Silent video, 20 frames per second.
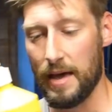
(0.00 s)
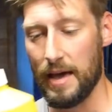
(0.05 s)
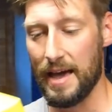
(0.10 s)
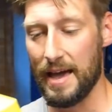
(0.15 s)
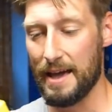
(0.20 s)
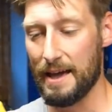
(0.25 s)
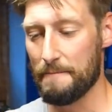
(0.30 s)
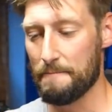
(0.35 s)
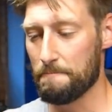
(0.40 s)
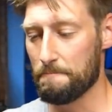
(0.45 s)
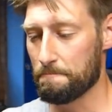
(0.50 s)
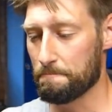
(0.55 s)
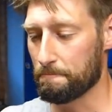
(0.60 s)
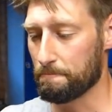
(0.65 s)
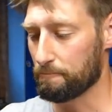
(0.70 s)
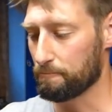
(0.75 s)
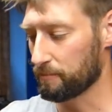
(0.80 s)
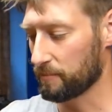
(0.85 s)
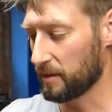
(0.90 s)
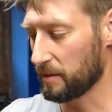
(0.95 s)

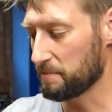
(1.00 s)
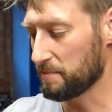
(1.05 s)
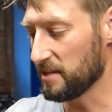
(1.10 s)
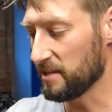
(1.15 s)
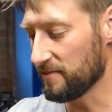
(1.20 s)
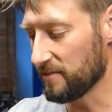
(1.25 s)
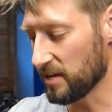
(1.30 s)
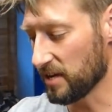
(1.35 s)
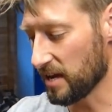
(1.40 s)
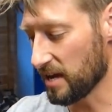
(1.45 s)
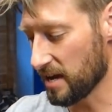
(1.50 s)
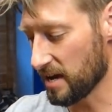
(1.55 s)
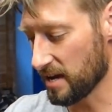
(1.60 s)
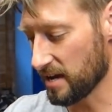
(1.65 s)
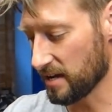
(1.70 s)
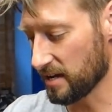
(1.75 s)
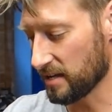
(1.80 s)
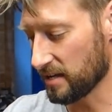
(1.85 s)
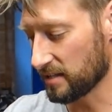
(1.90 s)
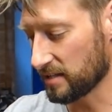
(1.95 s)

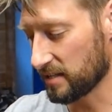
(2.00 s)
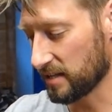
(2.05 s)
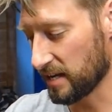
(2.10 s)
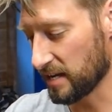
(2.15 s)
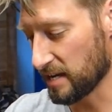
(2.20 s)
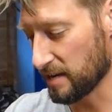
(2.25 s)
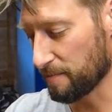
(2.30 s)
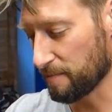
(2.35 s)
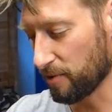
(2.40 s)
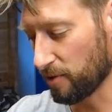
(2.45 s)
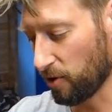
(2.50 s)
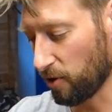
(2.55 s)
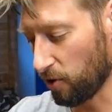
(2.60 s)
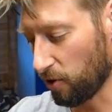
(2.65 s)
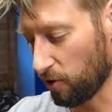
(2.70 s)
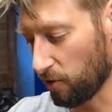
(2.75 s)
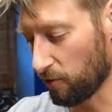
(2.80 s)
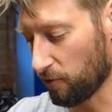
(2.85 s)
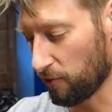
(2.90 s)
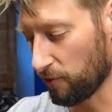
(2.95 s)
PVA type
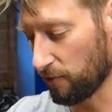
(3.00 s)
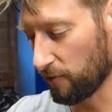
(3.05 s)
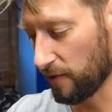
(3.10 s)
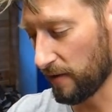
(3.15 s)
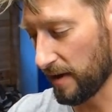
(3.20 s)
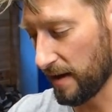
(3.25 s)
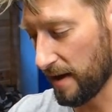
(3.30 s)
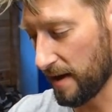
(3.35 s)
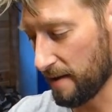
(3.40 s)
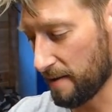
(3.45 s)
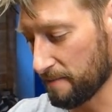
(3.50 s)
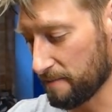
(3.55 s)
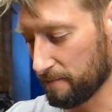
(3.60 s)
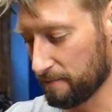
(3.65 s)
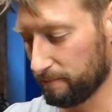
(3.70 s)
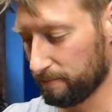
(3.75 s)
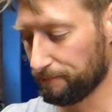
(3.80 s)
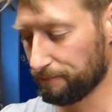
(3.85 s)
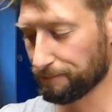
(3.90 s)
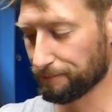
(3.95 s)
of,
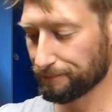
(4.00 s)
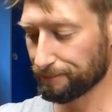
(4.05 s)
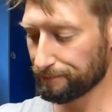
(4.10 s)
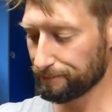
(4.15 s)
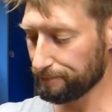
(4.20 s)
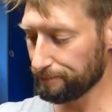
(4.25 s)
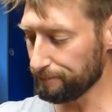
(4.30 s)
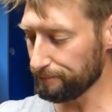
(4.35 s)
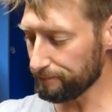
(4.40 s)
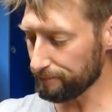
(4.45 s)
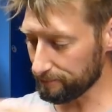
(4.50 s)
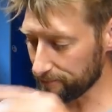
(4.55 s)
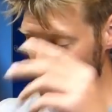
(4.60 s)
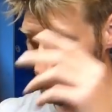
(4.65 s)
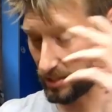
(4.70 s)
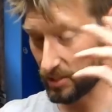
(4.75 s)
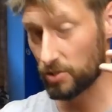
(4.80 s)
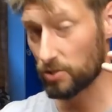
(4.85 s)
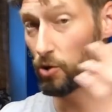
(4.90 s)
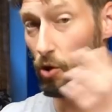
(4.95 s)

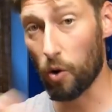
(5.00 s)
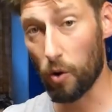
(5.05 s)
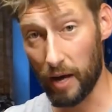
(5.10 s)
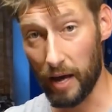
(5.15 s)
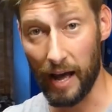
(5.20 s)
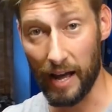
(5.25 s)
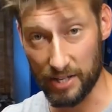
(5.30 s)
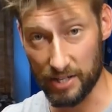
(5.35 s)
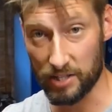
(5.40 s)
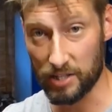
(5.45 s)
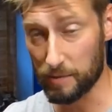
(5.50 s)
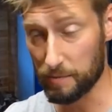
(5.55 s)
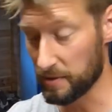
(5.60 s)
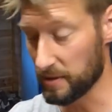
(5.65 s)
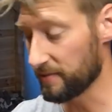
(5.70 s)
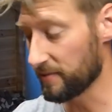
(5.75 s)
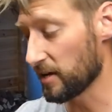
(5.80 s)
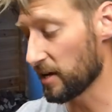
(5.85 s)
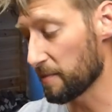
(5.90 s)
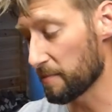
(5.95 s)
this is not actually
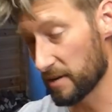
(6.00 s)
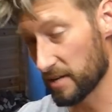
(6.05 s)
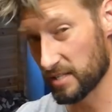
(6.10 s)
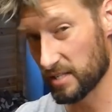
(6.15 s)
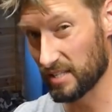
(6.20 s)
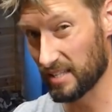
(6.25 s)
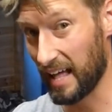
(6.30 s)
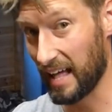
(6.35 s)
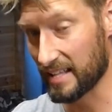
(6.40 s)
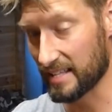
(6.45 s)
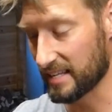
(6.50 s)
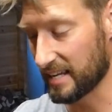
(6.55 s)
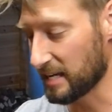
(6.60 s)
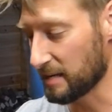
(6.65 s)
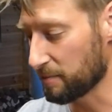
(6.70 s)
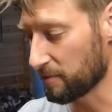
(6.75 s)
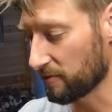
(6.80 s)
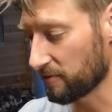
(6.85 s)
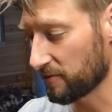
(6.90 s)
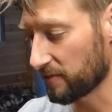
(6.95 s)
PVA, but it's that
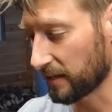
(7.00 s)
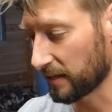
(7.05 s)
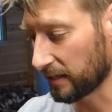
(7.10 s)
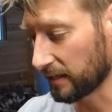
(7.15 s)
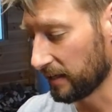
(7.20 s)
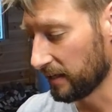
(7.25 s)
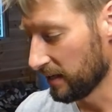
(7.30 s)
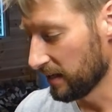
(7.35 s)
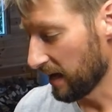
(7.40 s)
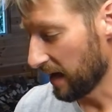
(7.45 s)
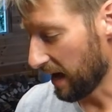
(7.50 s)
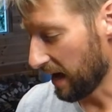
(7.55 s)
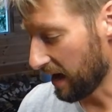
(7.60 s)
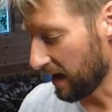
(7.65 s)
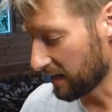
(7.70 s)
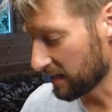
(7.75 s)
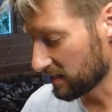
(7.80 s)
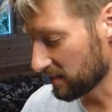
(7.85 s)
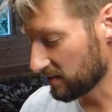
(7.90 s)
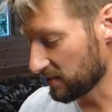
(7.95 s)
type of thing.
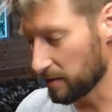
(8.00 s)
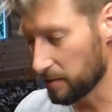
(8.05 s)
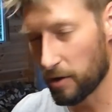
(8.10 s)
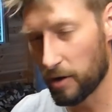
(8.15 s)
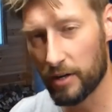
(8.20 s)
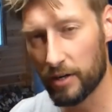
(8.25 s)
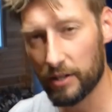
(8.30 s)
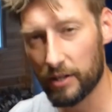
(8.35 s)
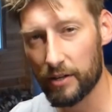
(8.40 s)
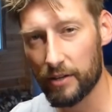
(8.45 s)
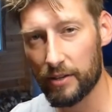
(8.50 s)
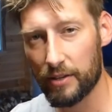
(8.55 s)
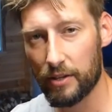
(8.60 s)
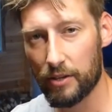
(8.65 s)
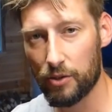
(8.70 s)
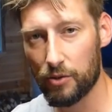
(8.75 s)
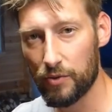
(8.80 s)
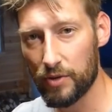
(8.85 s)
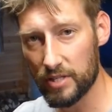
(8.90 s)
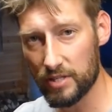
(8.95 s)
And as I said
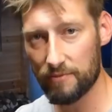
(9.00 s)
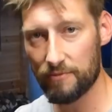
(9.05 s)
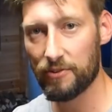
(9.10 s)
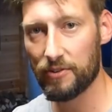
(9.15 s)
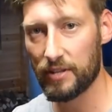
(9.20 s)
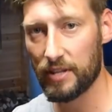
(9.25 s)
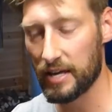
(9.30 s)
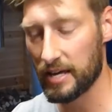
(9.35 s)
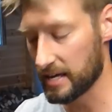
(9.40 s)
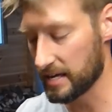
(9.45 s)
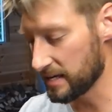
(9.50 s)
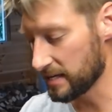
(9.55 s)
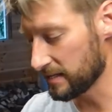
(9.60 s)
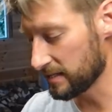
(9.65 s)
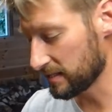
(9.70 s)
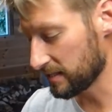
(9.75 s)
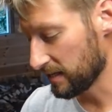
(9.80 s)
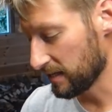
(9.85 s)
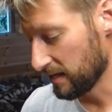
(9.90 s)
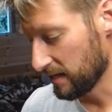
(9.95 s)
earlier, the reason for that
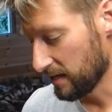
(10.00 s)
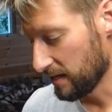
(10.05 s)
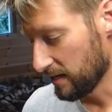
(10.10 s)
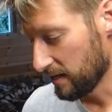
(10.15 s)
is